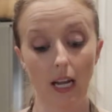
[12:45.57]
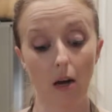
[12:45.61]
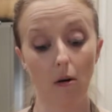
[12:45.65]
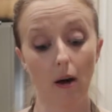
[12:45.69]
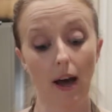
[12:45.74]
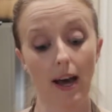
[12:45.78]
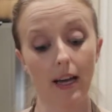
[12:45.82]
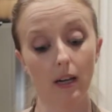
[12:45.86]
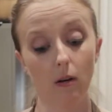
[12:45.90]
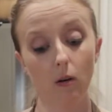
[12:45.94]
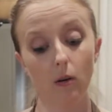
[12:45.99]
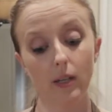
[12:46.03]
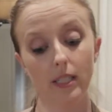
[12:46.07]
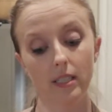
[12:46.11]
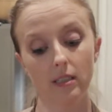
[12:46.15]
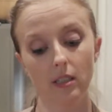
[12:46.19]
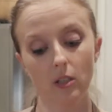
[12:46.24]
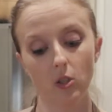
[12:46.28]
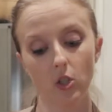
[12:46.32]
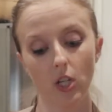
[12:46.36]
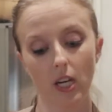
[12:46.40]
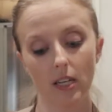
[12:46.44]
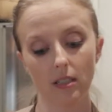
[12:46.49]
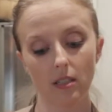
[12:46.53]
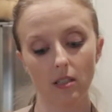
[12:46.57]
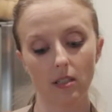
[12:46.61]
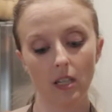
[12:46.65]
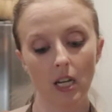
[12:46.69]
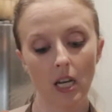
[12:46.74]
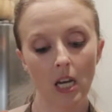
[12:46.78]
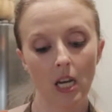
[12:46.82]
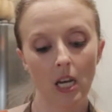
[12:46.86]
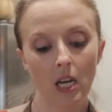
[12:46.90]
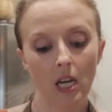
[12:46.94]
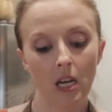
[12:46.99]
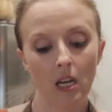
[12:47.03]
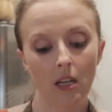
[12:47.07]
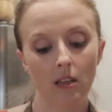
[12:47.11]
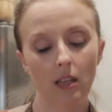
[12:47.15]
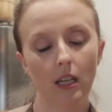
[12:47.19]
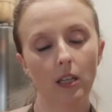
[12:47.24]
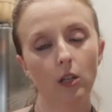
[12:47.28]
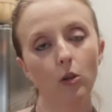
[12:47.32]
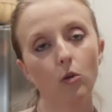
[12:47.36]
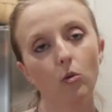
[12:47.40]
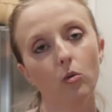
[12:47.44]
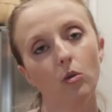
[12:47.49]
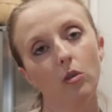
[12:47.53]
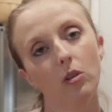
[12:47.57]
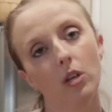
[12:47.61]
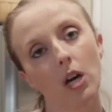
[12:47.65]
Now I always suggest that you